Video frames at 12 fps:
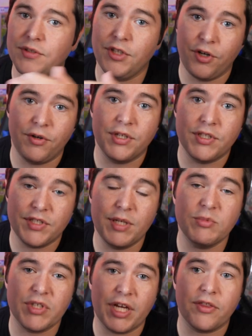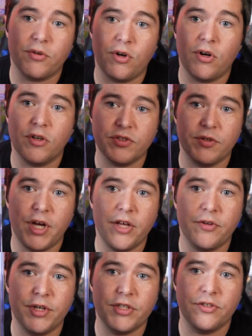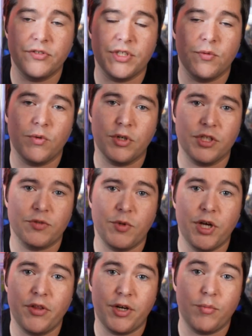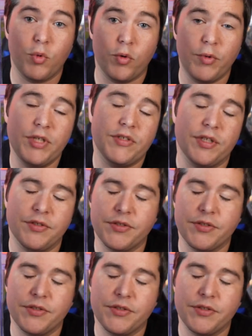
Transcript: It seems like there are also other issues at work as well that are more recent.